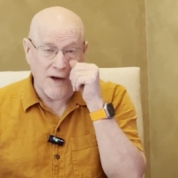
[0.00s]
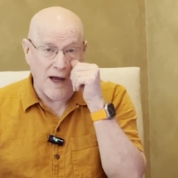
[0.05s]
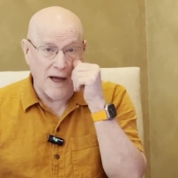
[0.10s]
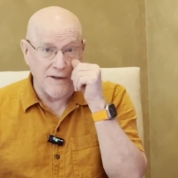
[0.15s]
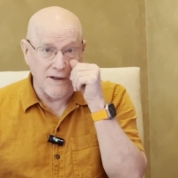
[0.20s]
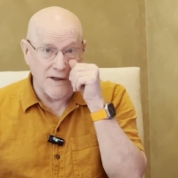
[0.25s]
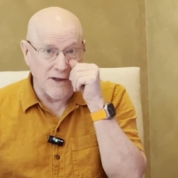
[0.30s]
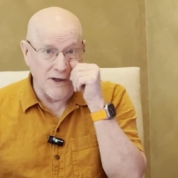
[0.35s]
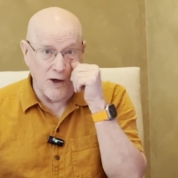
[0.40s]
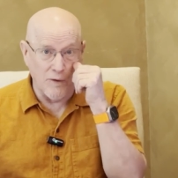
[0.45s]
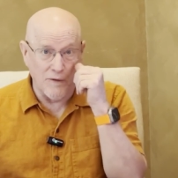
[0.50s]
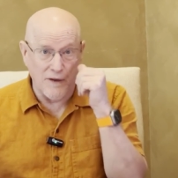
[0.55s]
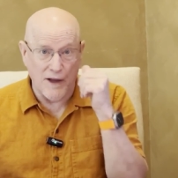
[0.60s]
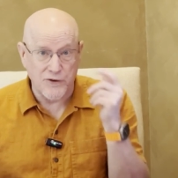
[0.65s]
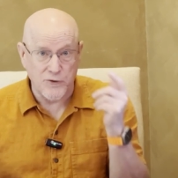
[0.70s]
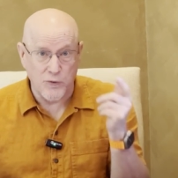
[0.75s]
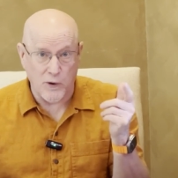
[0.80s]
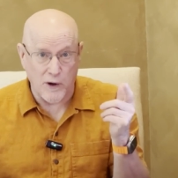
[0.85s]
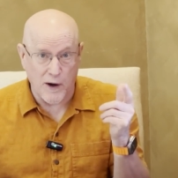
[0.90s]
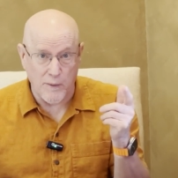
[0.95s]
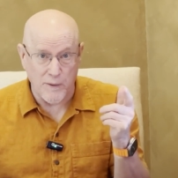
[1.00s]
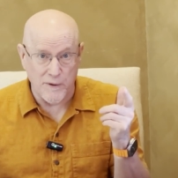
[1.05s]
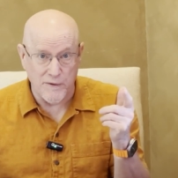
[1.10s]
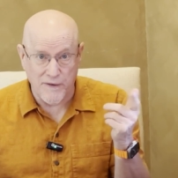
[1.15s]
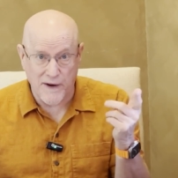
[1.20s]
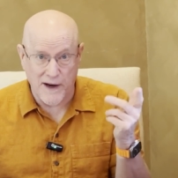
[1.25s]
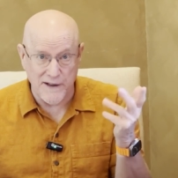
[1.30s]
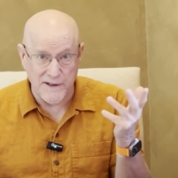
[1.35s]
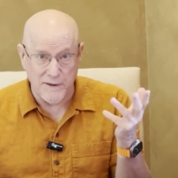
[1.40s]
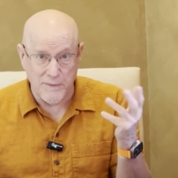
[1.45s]
I didn't know that's where I would
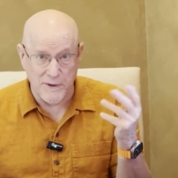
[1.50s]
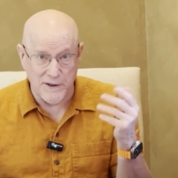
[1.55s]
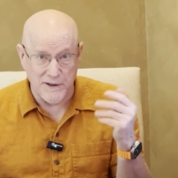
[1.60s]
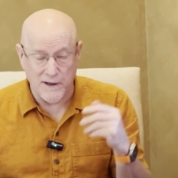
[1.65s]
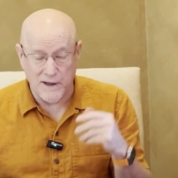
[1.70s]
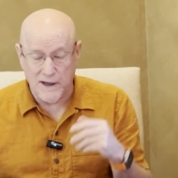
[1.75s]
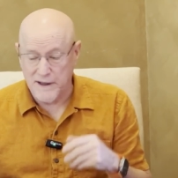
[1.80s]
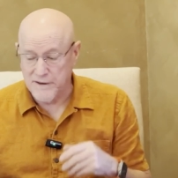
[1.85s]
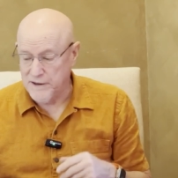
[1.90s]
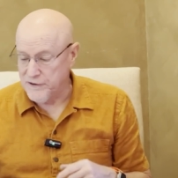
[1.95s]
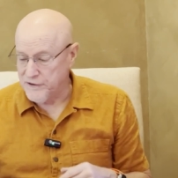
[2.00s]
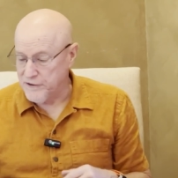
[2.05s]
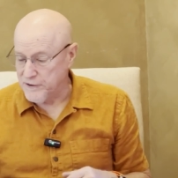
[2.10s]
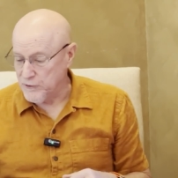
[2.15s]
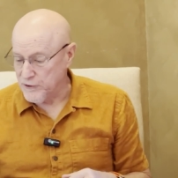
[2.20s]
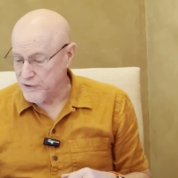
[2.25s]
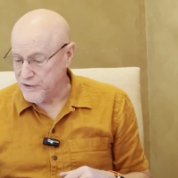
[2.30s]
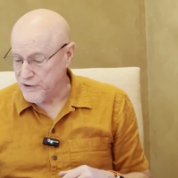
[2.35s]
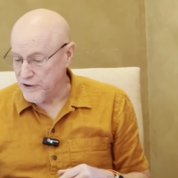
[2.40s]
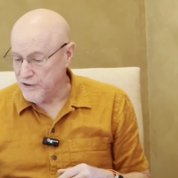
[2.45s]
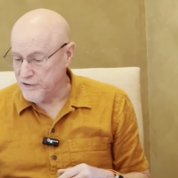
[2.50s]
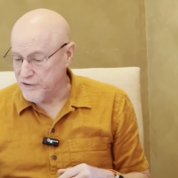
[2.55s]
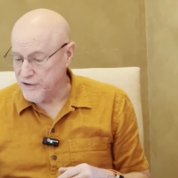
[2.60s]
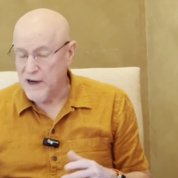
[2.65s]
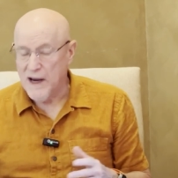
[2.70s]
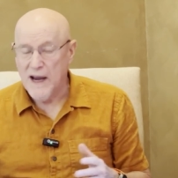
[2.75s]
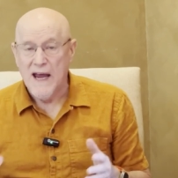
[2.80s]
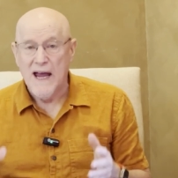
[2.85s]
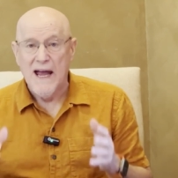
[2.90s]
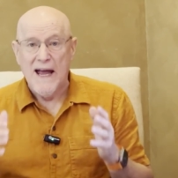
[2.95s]
find them until I did some research
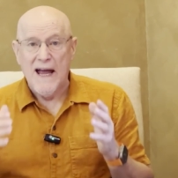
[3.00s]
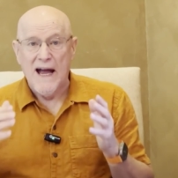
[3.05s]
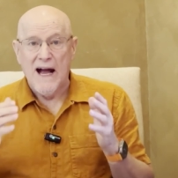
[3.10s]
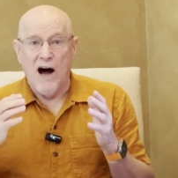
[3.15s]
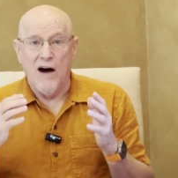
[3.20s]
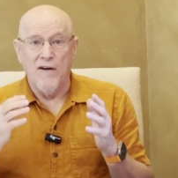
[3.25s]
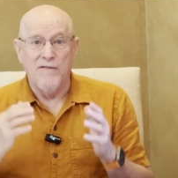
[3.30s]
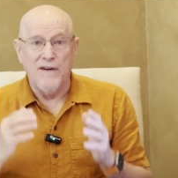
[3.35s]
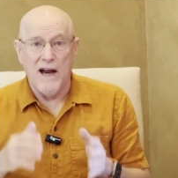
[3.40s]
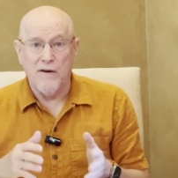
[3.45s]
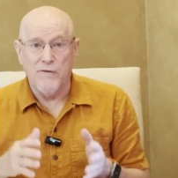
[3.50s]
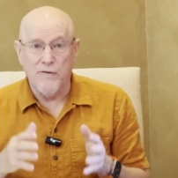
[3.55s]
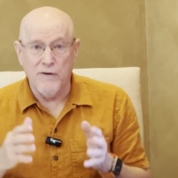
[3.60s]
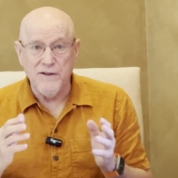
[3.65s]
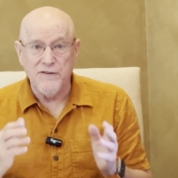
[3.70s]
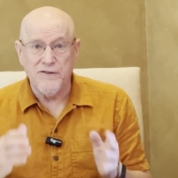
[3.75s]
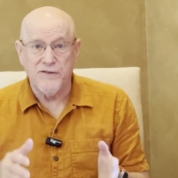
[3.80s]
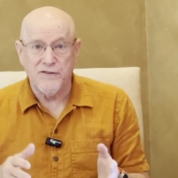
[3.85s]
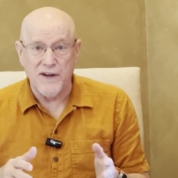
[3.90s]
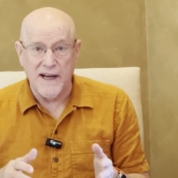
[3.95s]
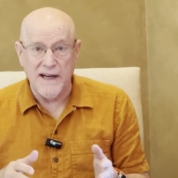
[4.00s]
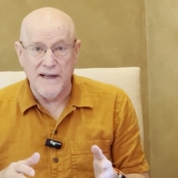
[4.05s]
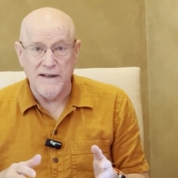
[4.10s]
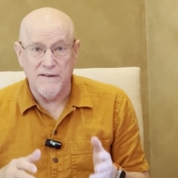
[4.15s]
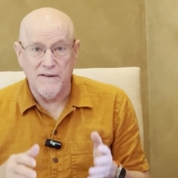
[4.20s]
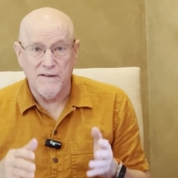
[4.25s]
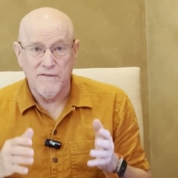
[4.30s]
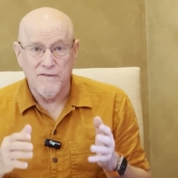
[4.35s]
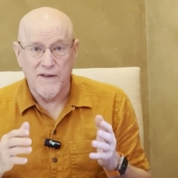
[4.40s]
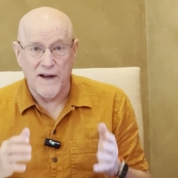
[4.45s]
of every state
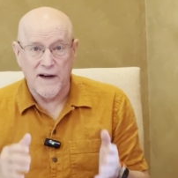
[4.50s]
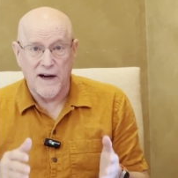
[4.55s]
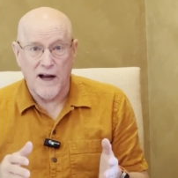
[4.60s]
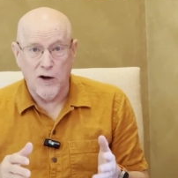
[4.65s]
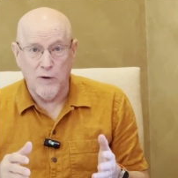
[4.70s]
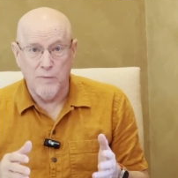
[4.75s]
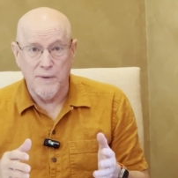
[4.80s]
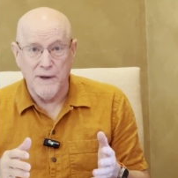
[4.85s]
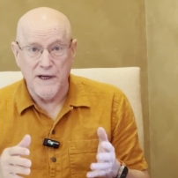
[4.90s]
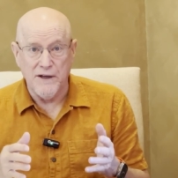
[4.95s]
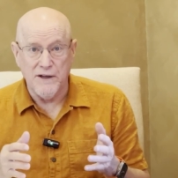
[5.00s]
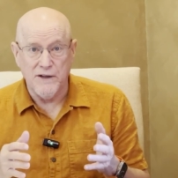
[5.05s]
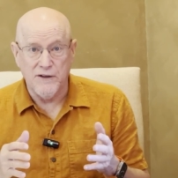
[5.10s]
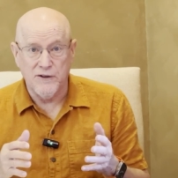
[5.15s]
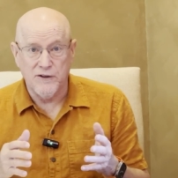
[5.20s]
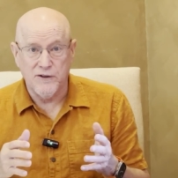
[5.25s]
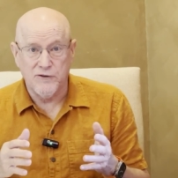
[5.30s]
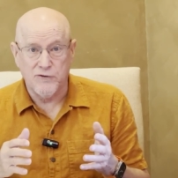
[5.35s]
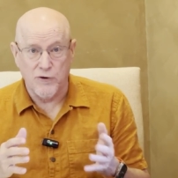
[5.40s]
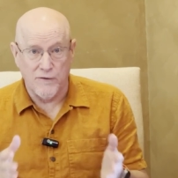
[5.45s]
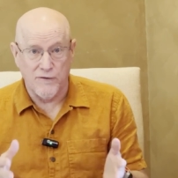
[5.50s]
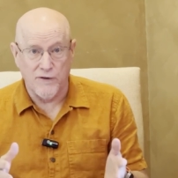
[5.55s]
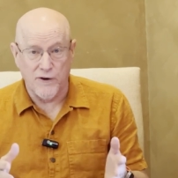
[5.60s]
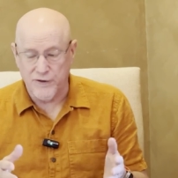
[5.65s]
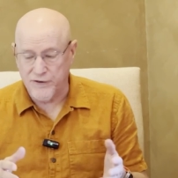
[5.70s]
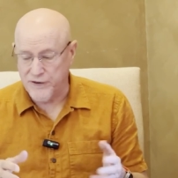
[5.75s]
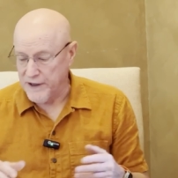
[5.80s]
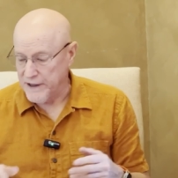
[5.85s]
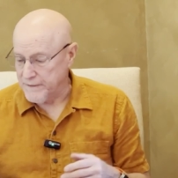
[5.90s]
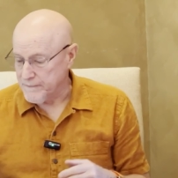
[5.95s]
that I'll be
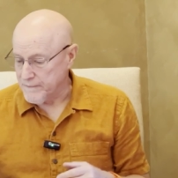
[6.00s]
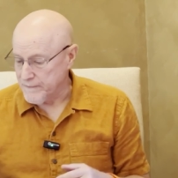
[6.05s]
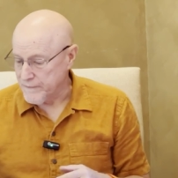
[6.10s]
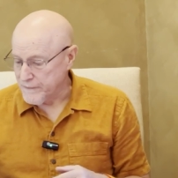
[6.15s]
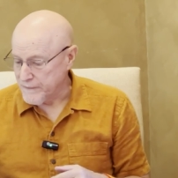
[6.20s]
traversing.